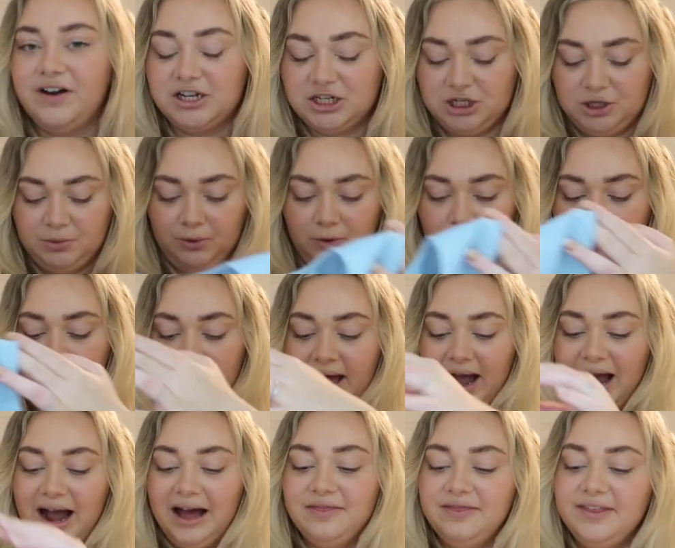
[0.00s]
fashionable.
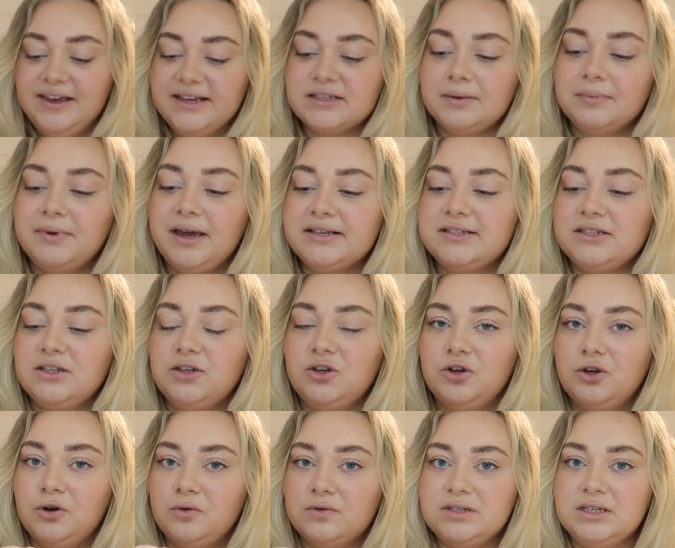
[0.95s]
And this, I'm guessing you
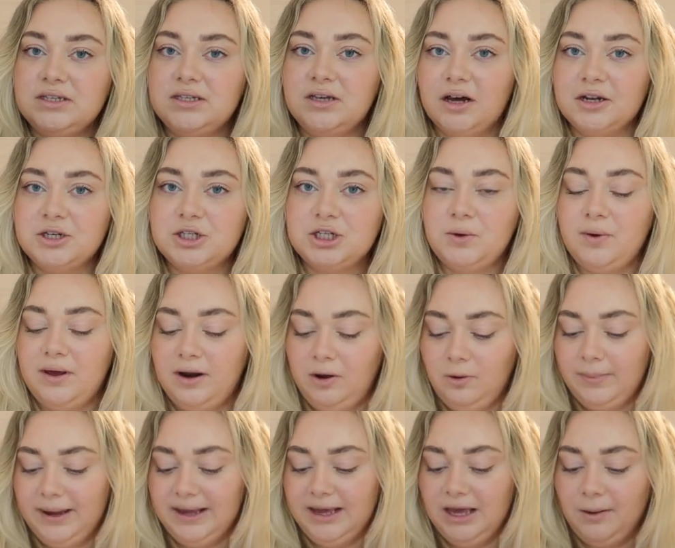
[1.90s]
can obviously undo it and
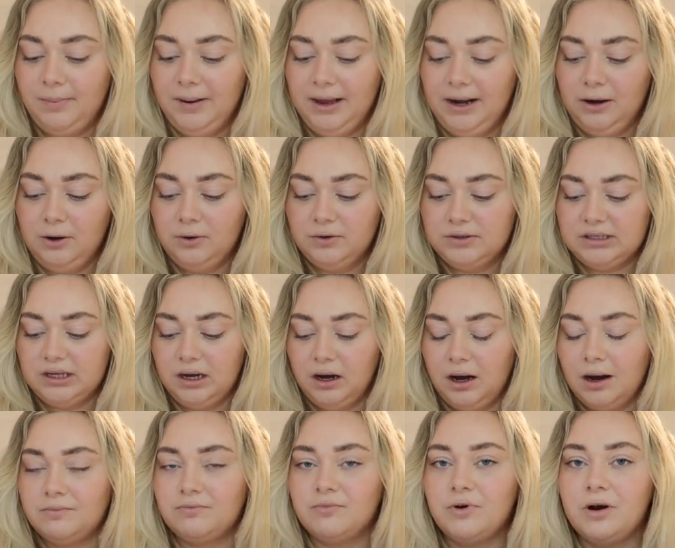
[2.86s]
it'll make it a bit looser.
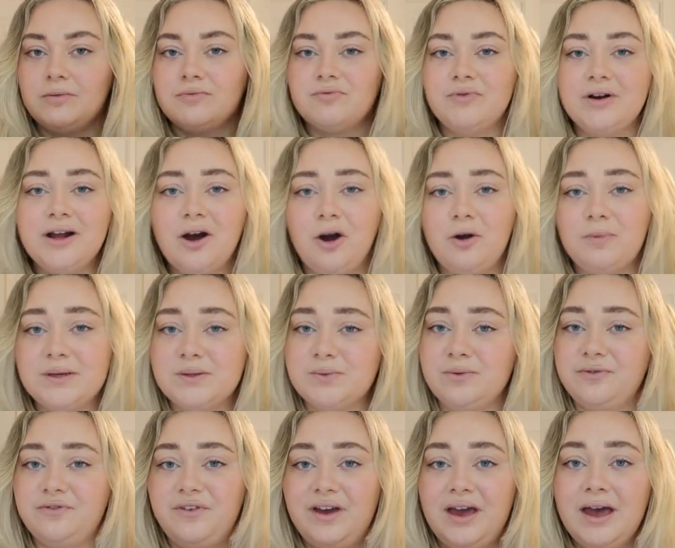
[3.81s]
I'm, I really hope
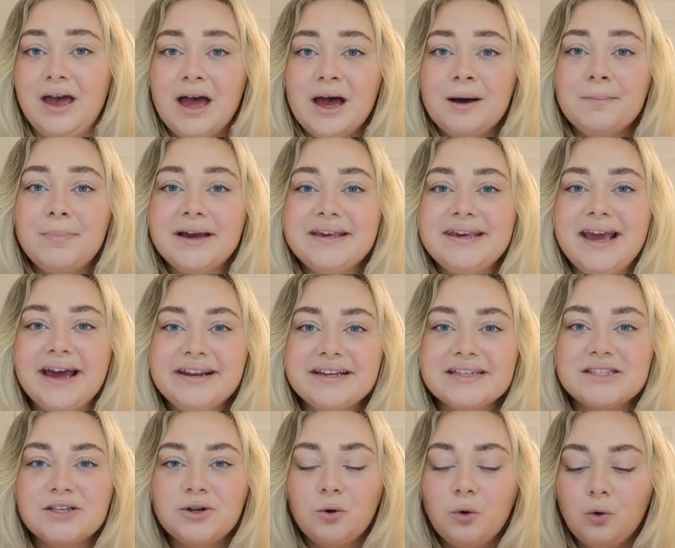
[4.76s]
this will fit. But again,
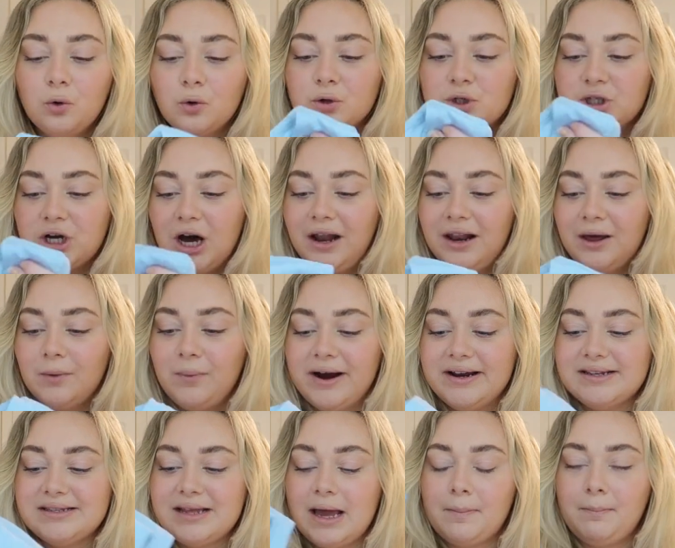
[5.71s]
it's an awkward color where
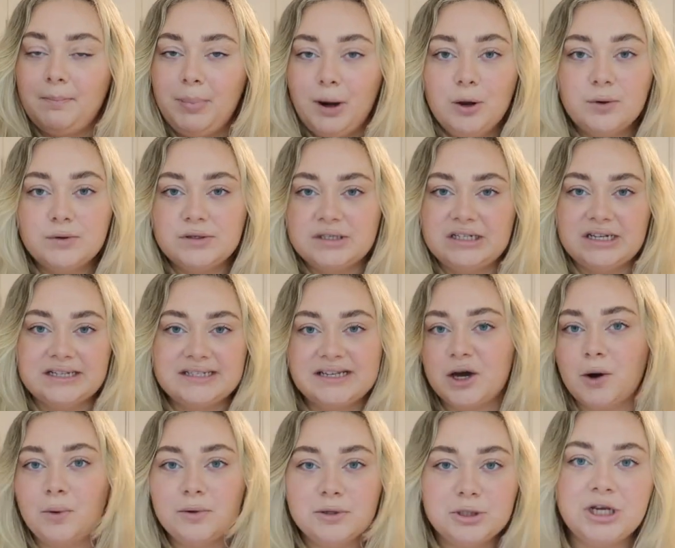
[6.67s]
it's like blue. So does
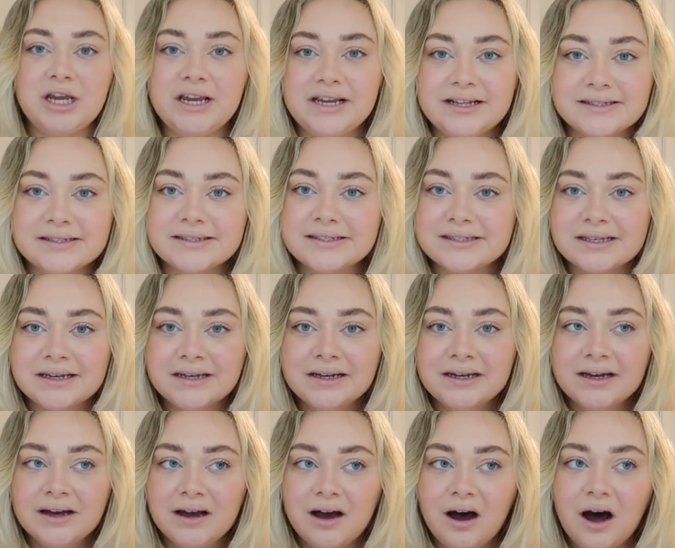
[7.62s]
it go with jeans?
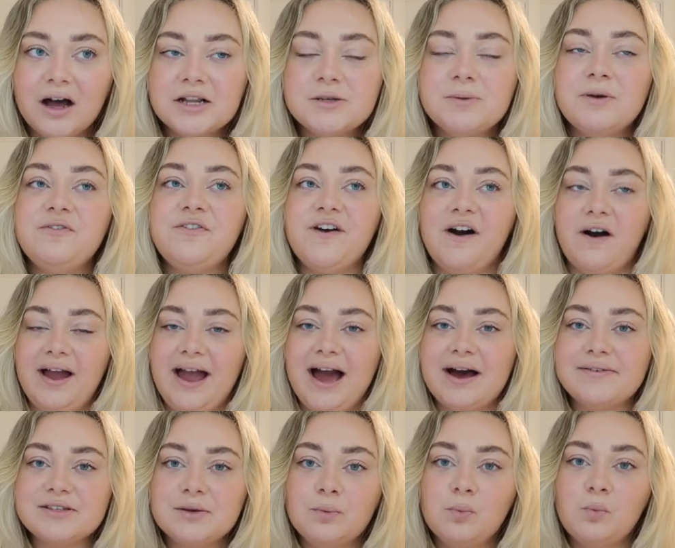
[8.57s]
And to be fair, I
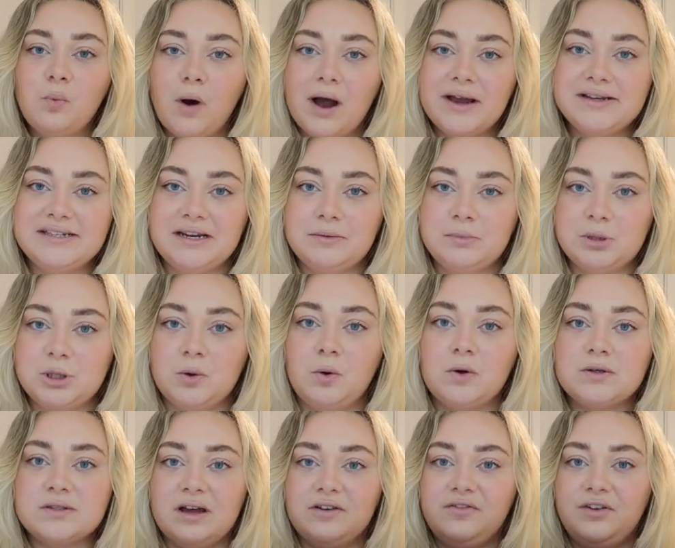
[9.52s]
have some white denim
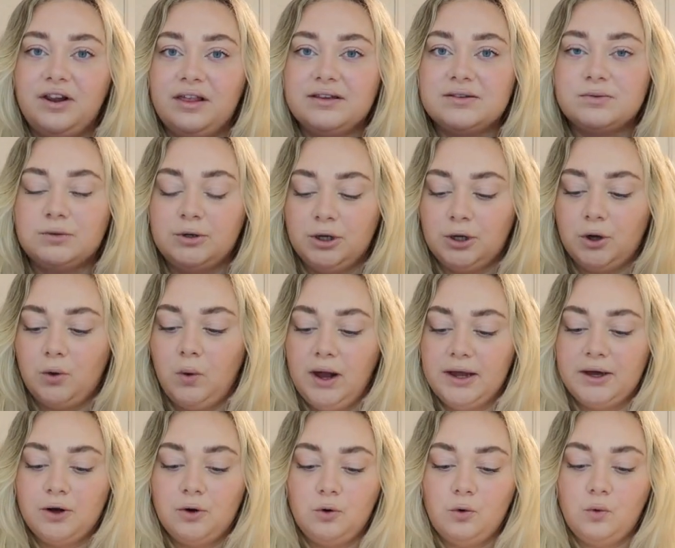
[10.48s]
shorts that I feel like this would look
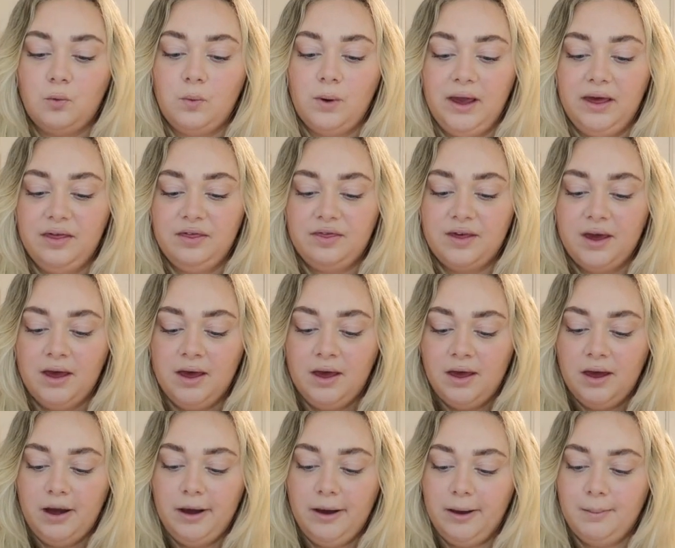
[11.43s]
quite cool with.
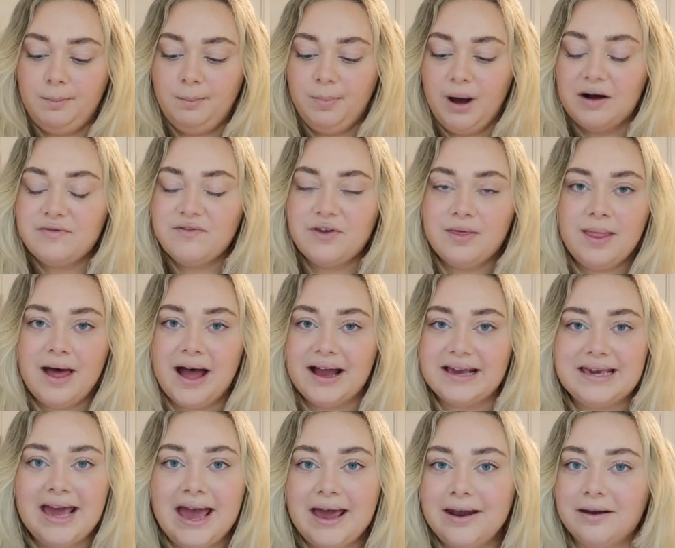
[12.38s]
Um, other than
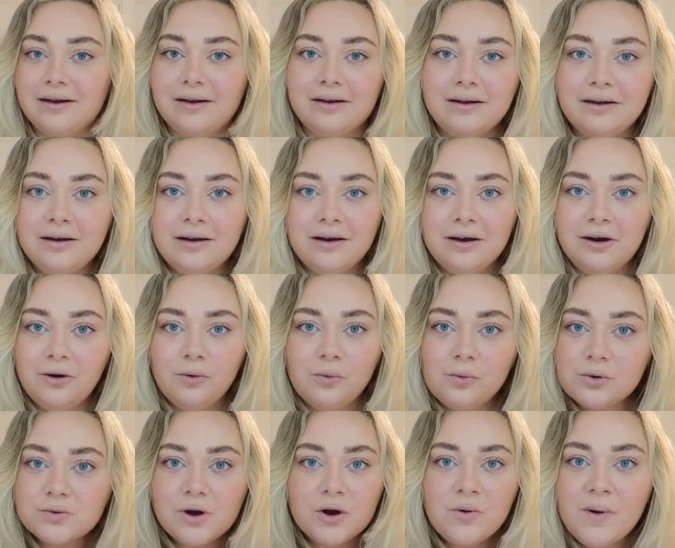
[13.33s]
that, again,
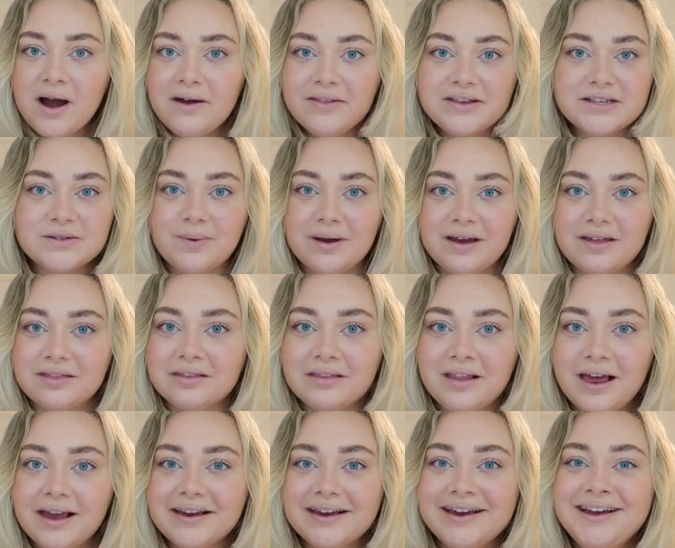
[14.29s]
what do I wear this with?
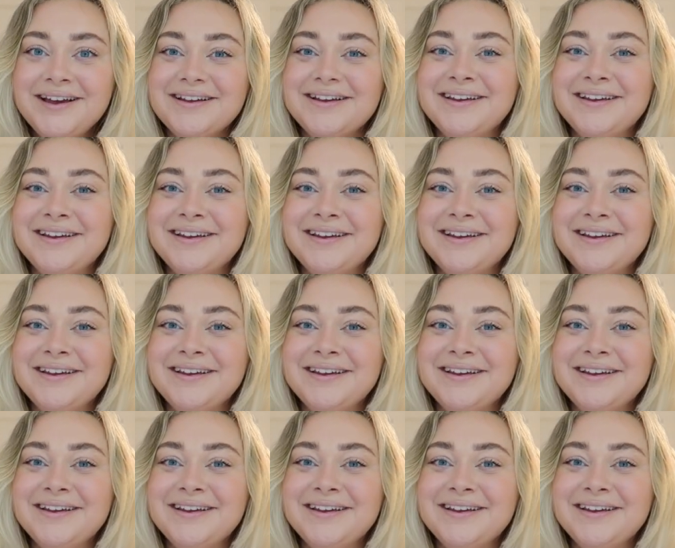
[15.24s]
Like,